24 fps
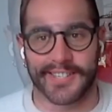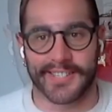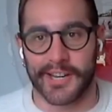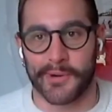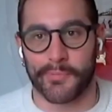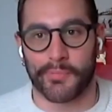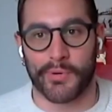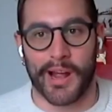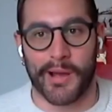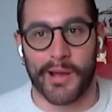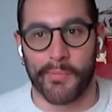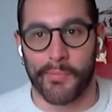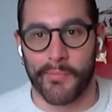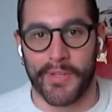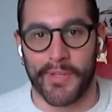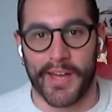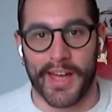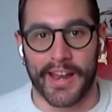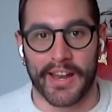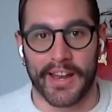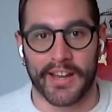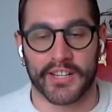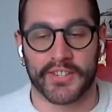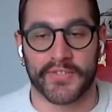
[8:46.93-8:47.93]
this isn't a
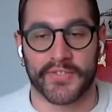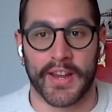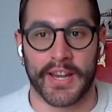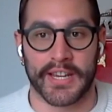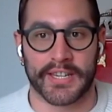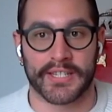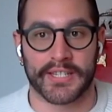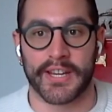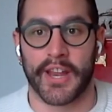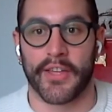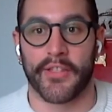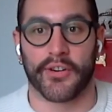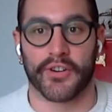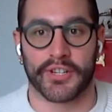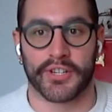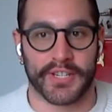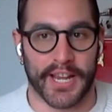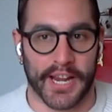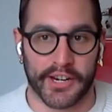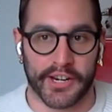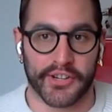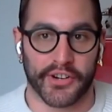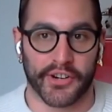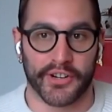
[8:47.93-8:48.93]
problem that is faced in
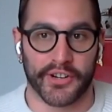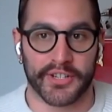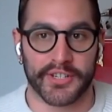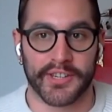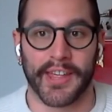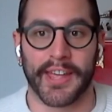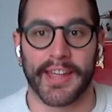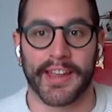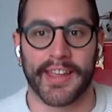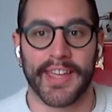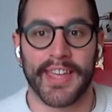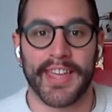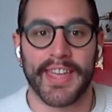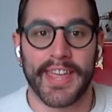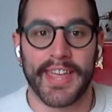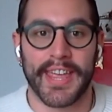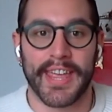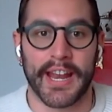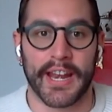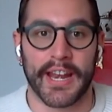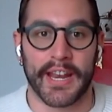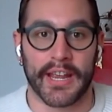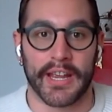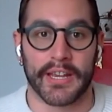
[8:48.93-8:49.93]
other sectors. Like
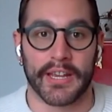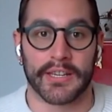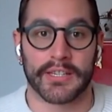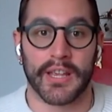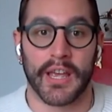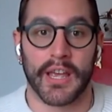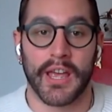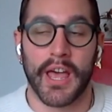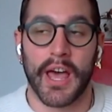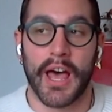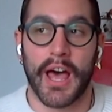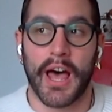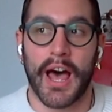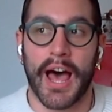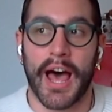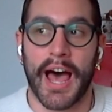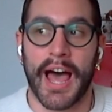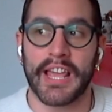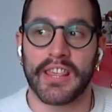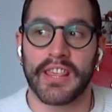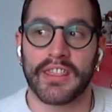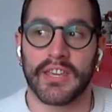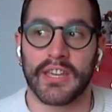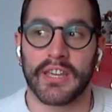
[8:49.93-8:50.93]
it is.
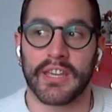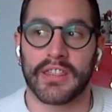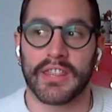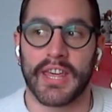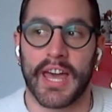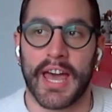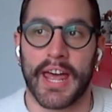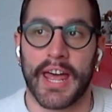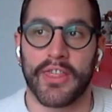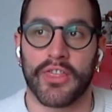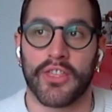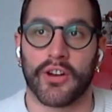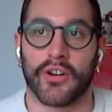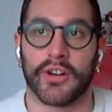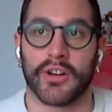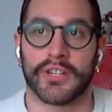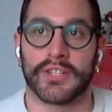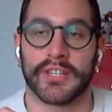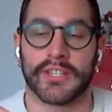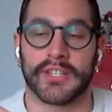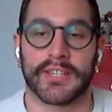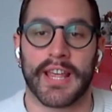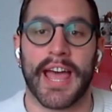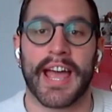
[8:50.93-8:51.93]
I think that
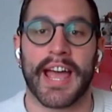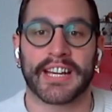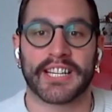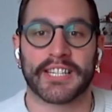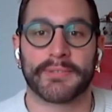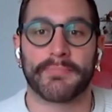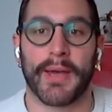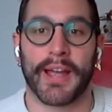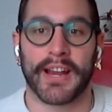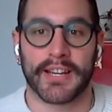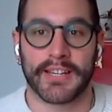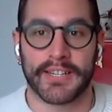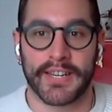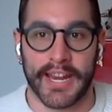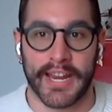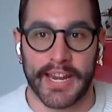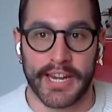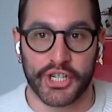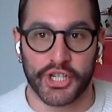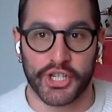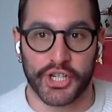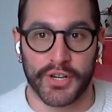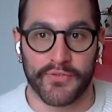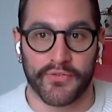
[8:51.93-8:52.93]
there is this
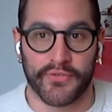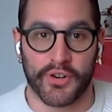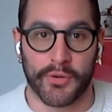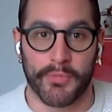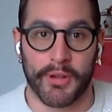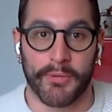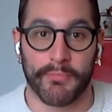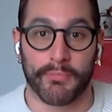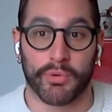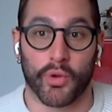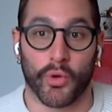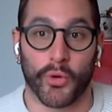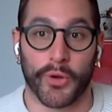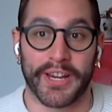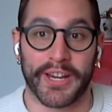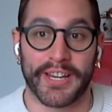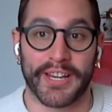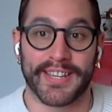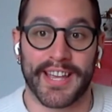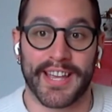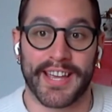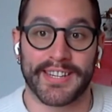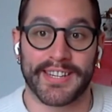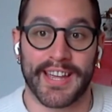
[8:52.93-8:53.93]
expectation from
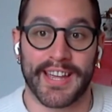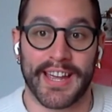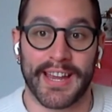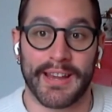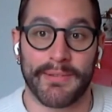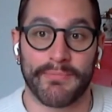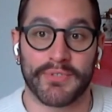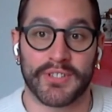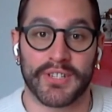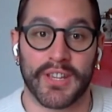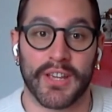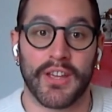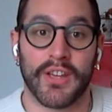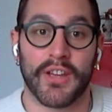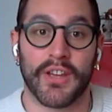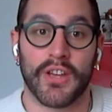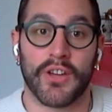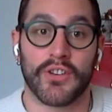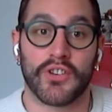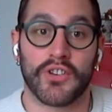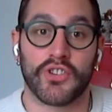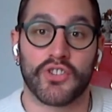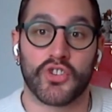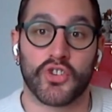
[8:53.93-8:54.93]
employees at
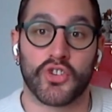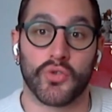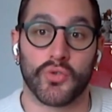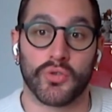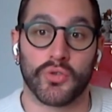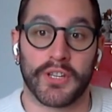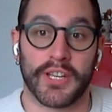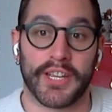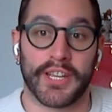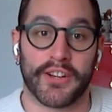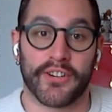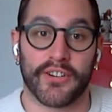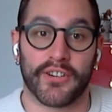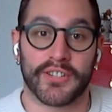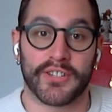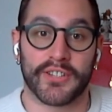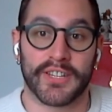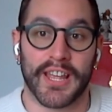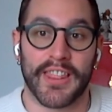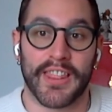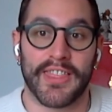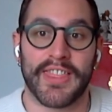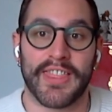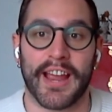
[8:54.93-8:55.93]
times to
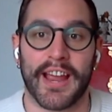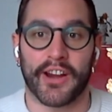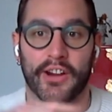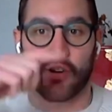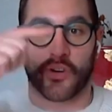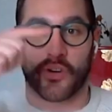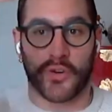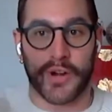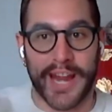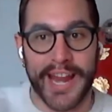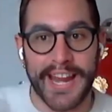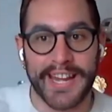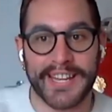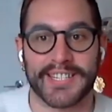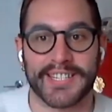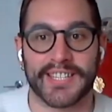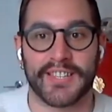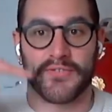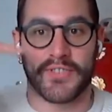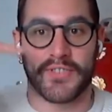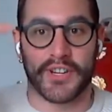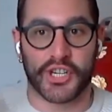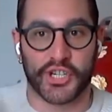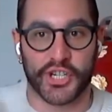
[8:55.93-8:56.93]
leaders that
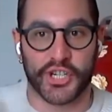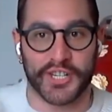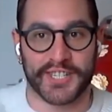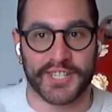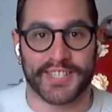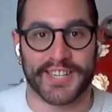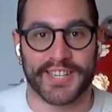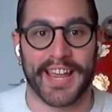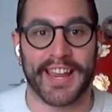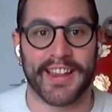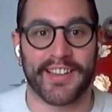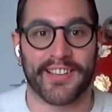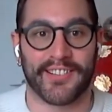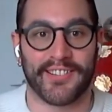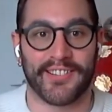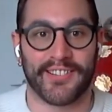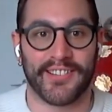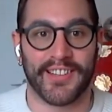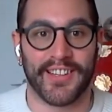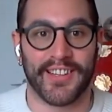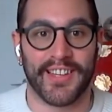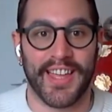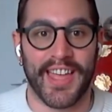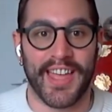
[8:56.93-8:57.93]
creates the vicious
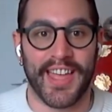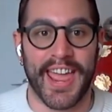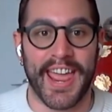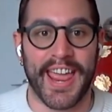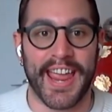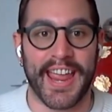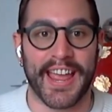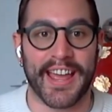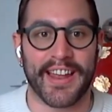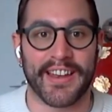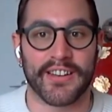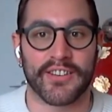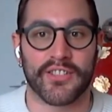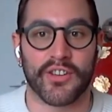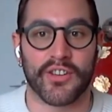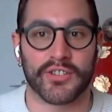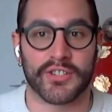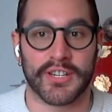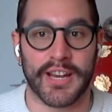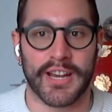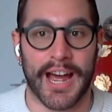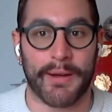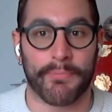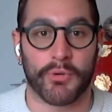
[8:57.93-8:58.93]
cycle.
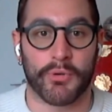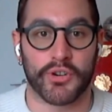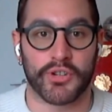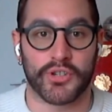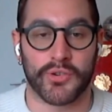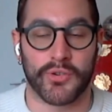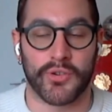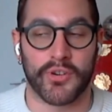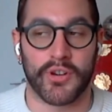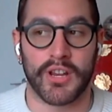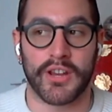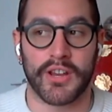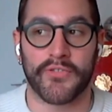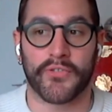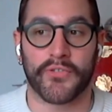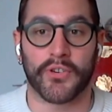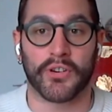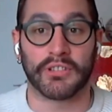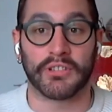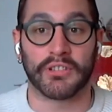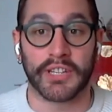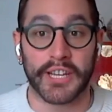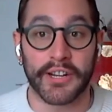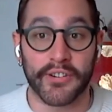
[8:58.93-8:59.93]
And there's an
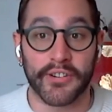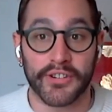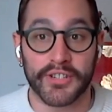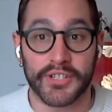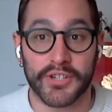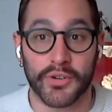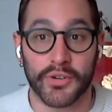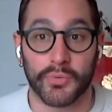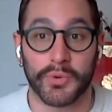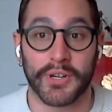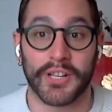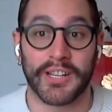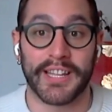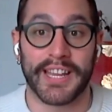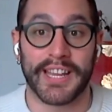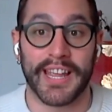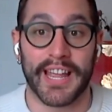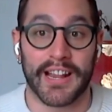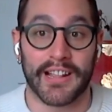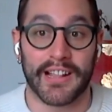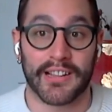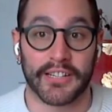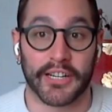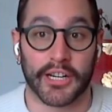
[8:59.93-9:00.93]
opportunity for leaders to
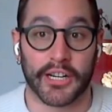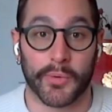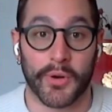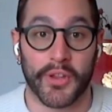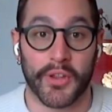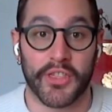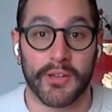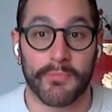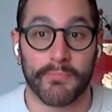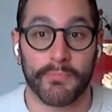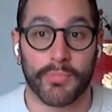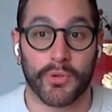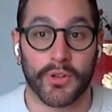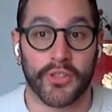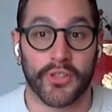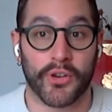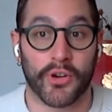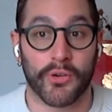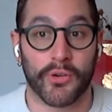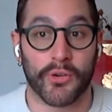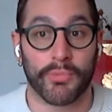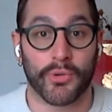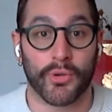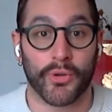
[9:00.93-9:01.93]
really get clear with
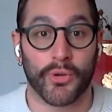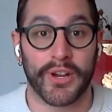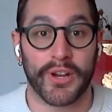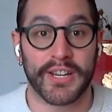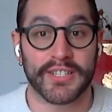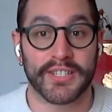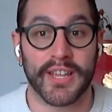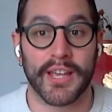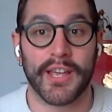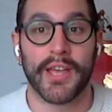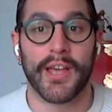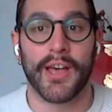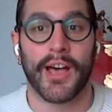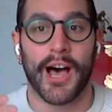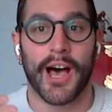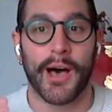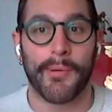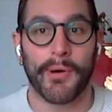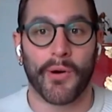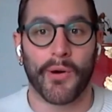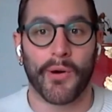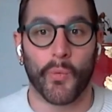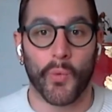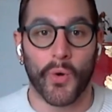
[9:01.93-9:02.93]
their employees
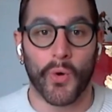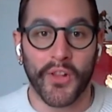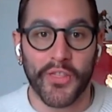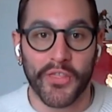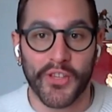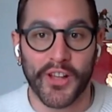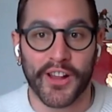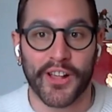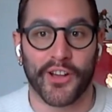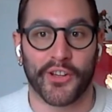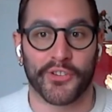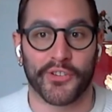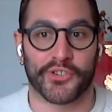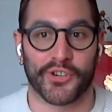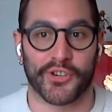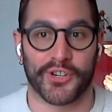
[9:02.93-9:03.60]
about what the